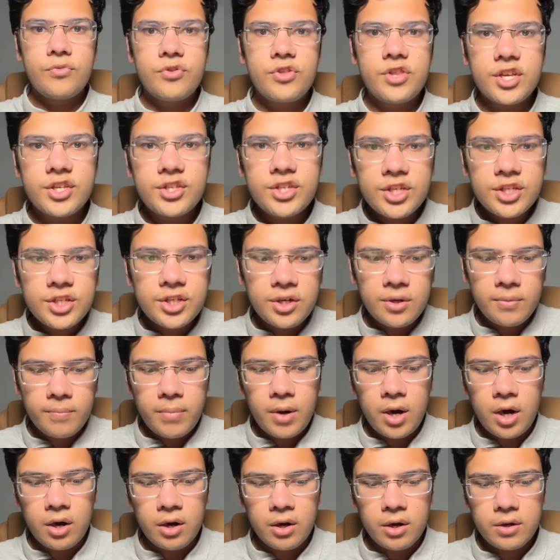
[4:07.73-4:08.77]
This isn't a
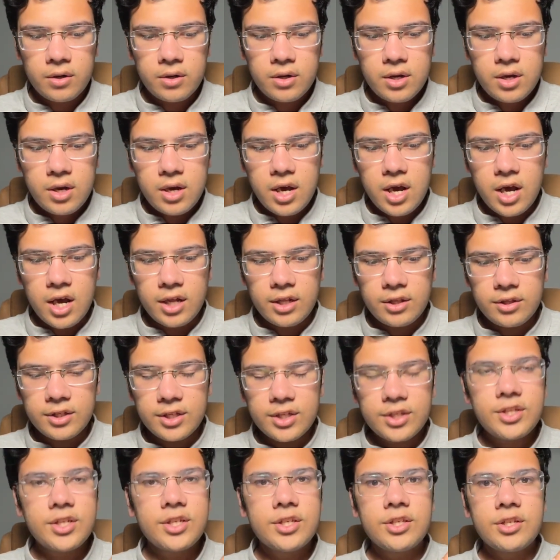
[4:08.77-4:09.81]
bug, and
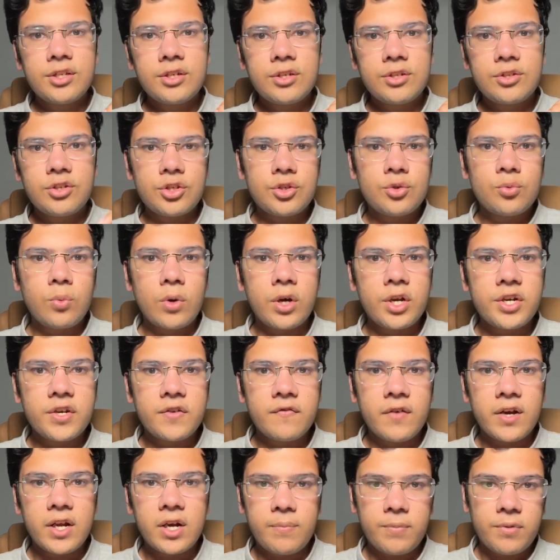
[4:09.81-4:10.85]
this isn't just one
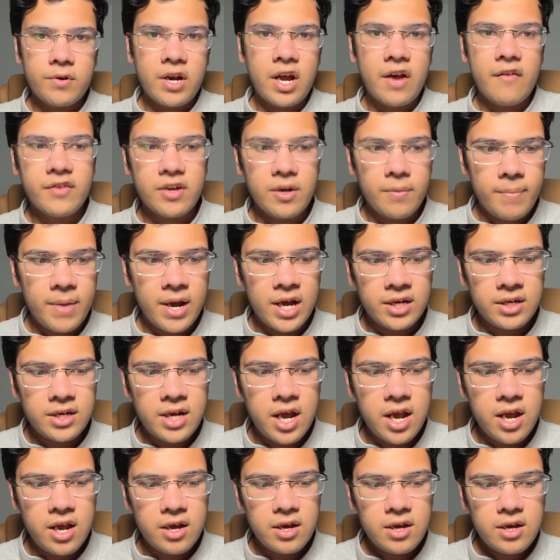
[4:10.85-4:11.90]
developer having a bad
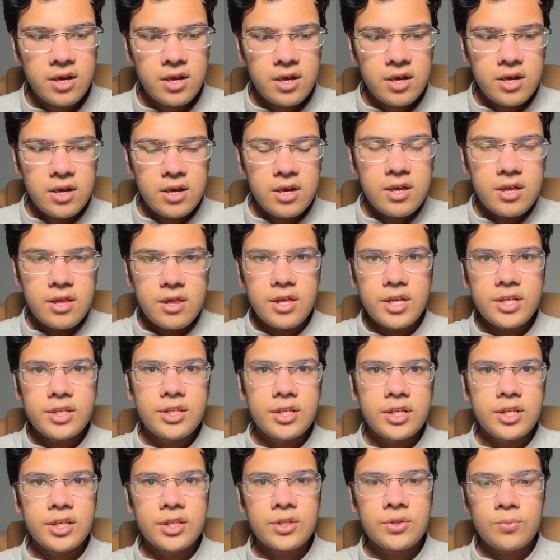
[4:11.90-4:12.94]
day. This
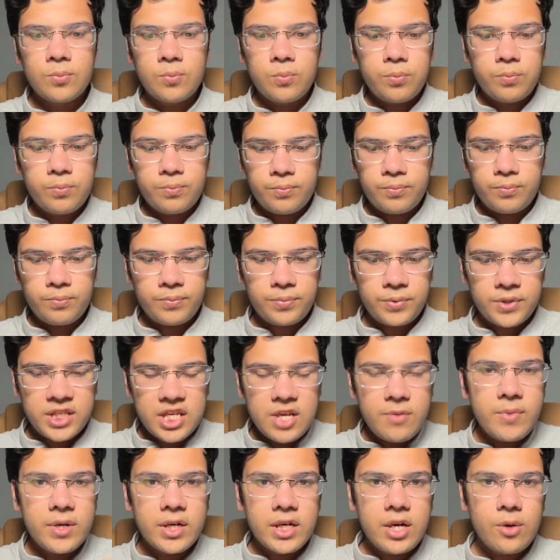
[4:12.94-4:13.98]
is
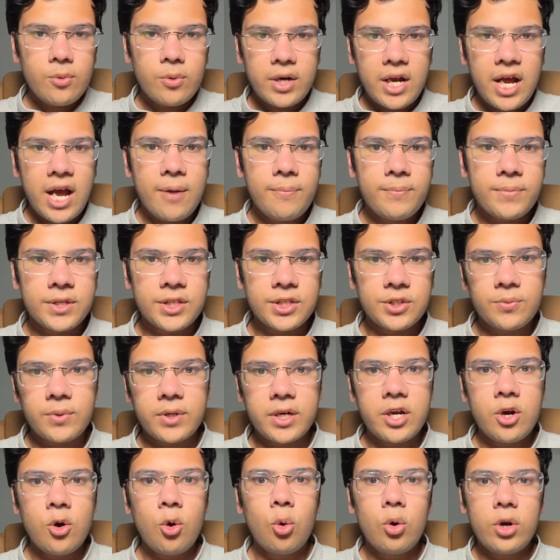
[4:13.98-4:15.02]
seemingly what happens when
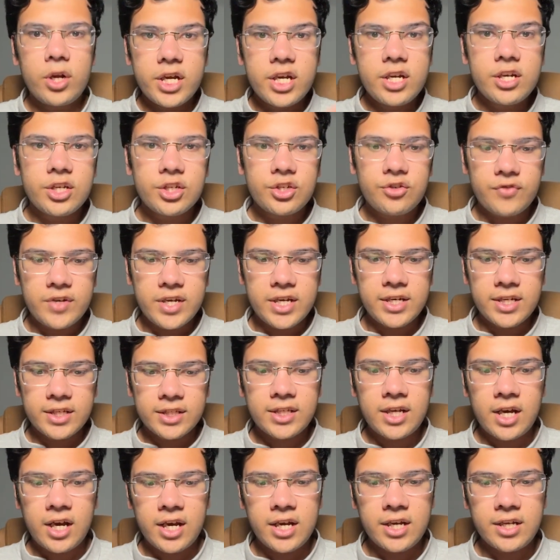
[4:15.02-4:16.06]
a whole industry
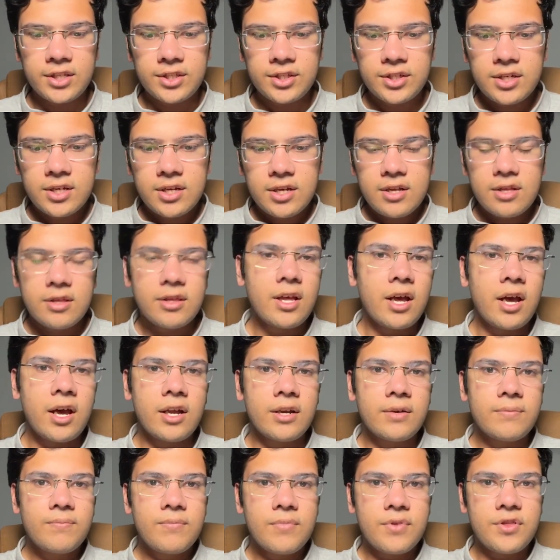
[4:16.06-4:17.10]
decides
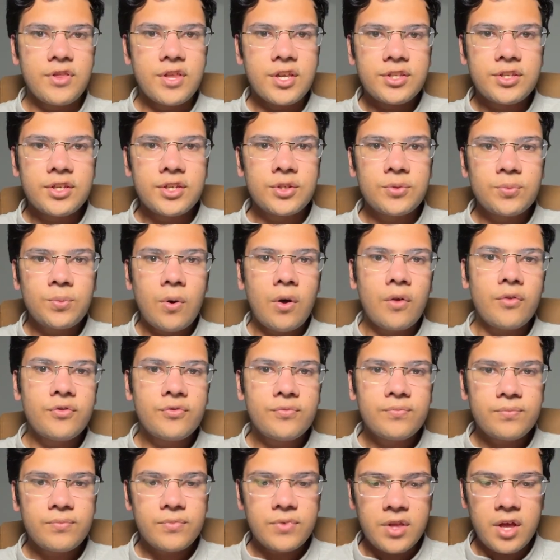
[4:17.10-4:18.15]
that this is what
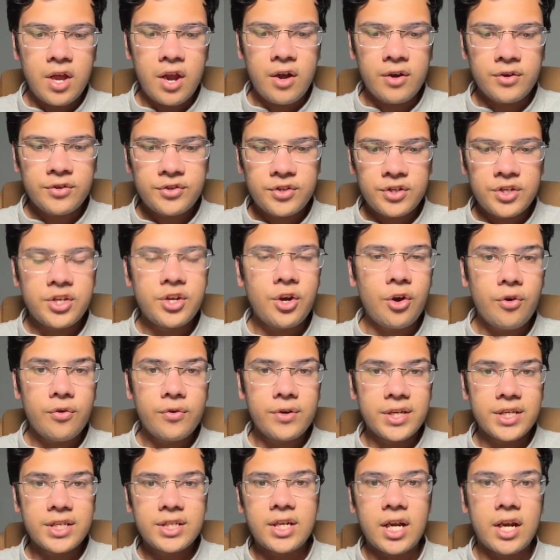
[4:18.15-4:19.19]
their
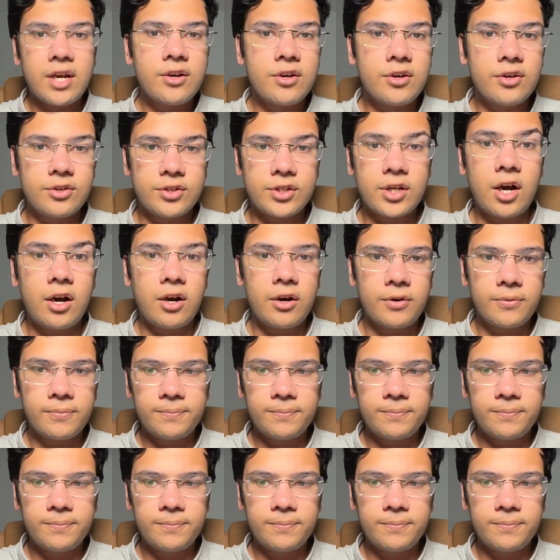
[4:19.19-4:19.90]
security standards are.